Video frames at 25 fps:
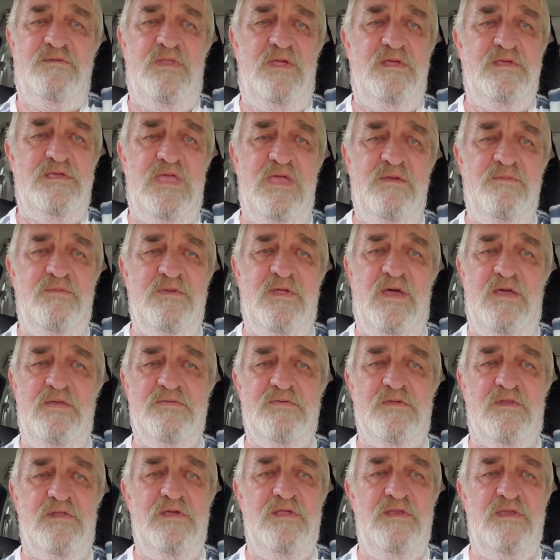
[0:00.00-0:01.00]
they keep a
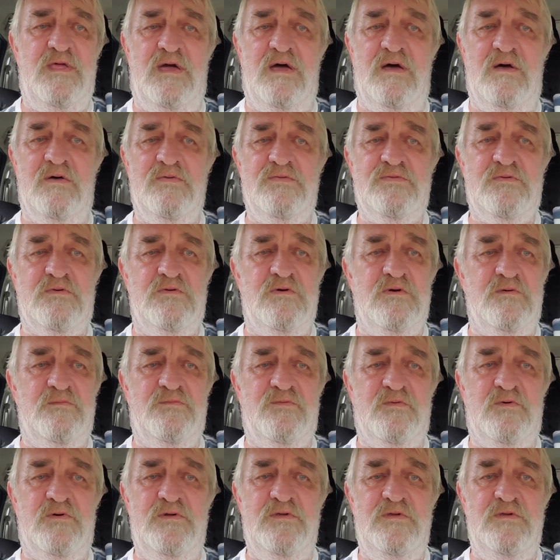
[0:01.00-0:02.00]
nice clean house, cook
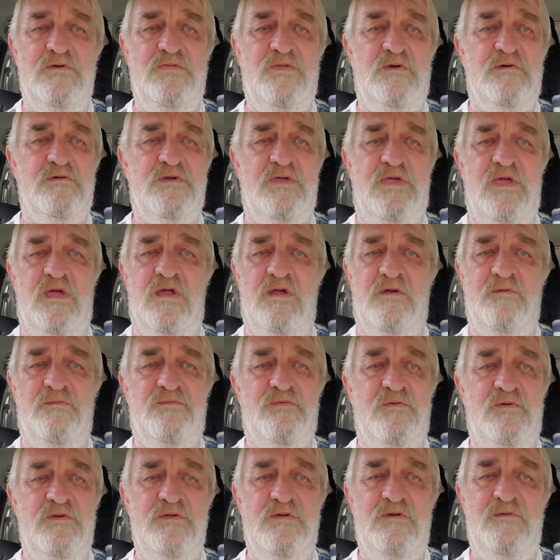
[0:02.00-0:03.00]
for you, they'll care
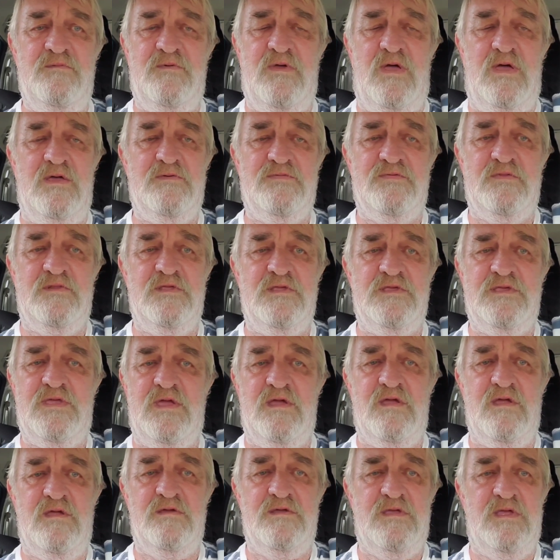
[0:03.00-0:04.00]
for you, excellent
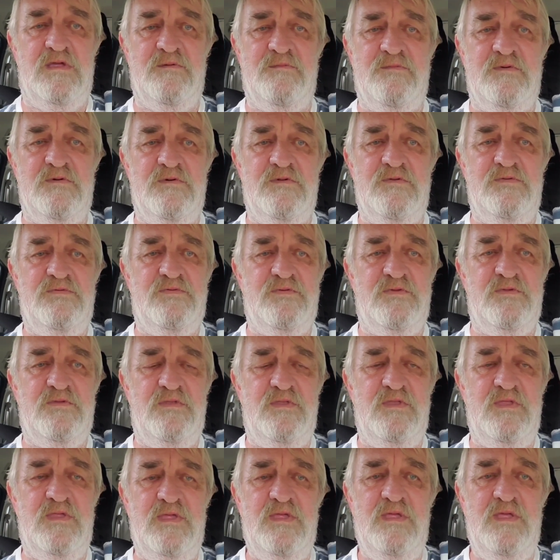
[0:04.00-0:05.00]
caregivers,
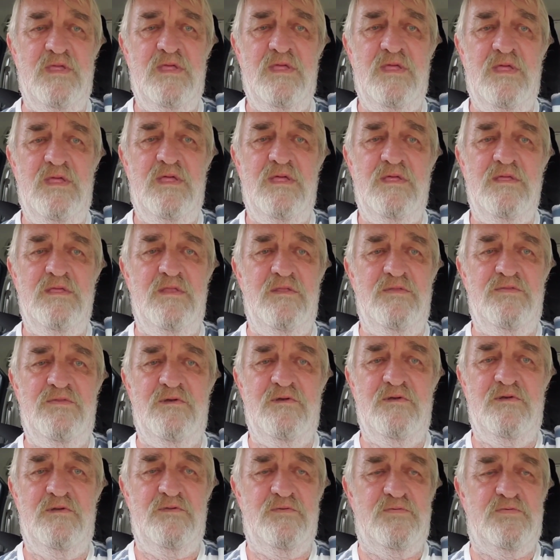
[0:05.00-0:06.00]
and
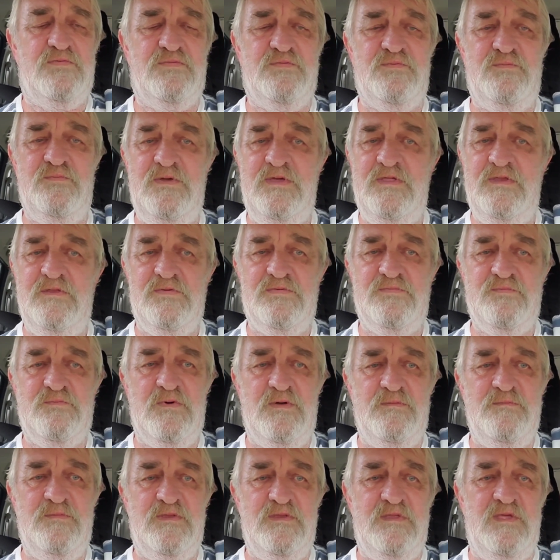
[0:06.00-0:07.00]
they're the sweetest
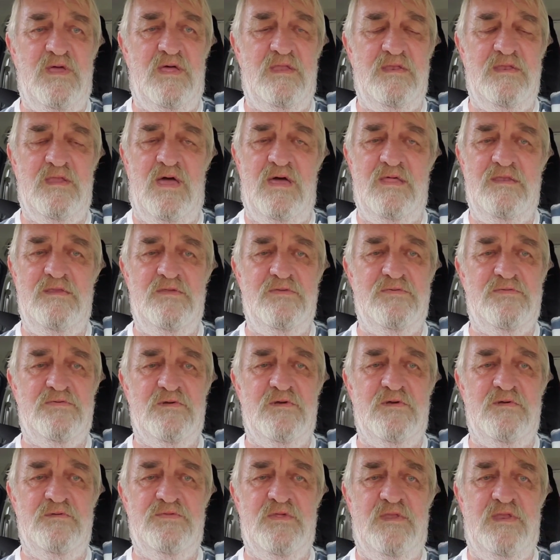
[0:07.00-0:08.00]
women on this
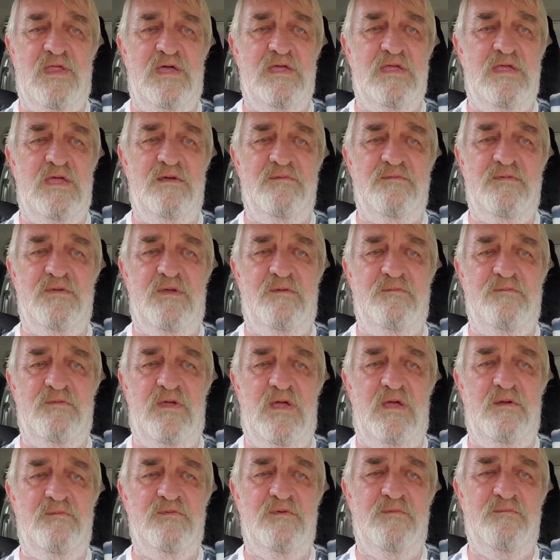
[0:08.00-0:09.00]
earth that I have
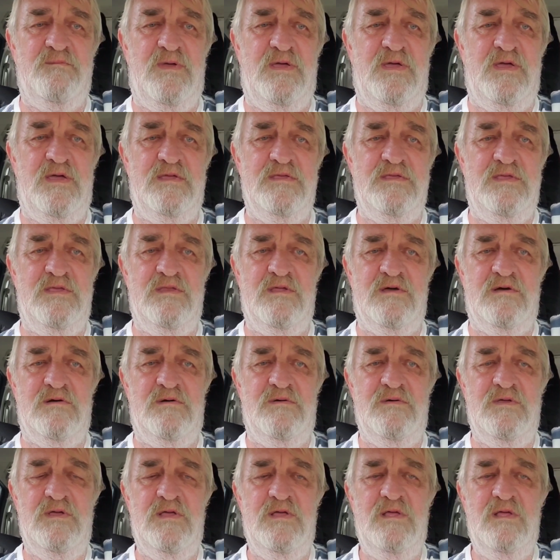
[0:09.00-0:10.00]
ever met, you
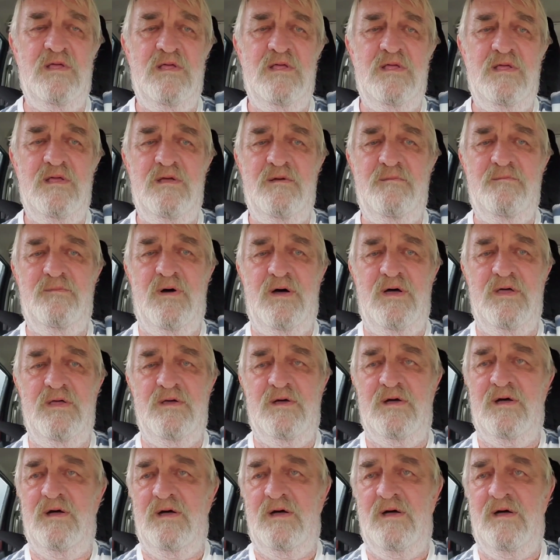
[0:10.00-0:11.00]
know. But